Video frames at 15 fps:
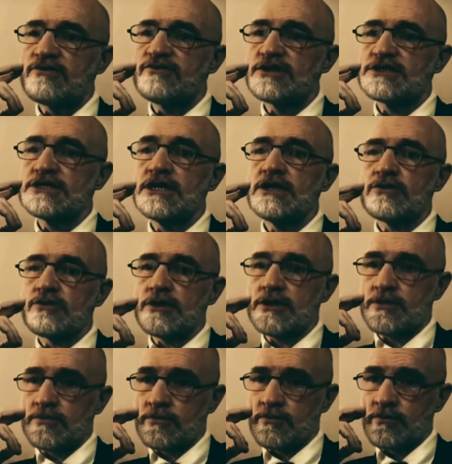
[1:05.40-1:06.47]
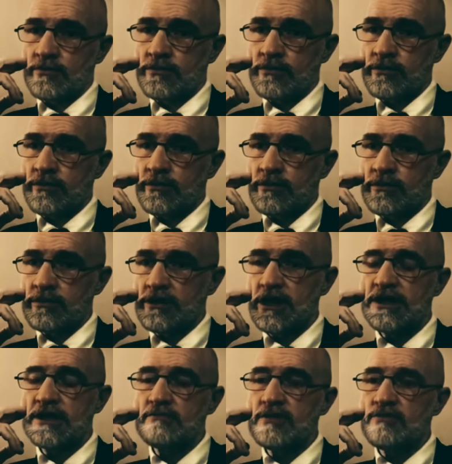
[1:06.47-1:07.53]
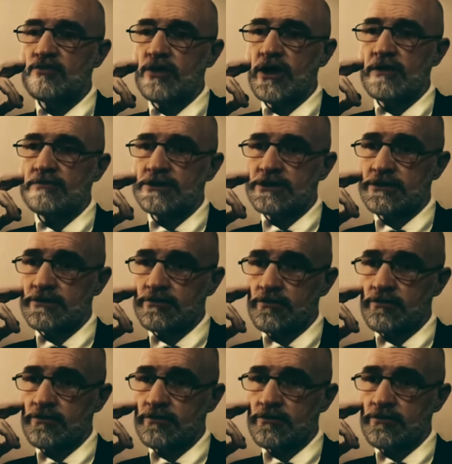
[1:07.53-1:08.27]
the scenery, nothing but props.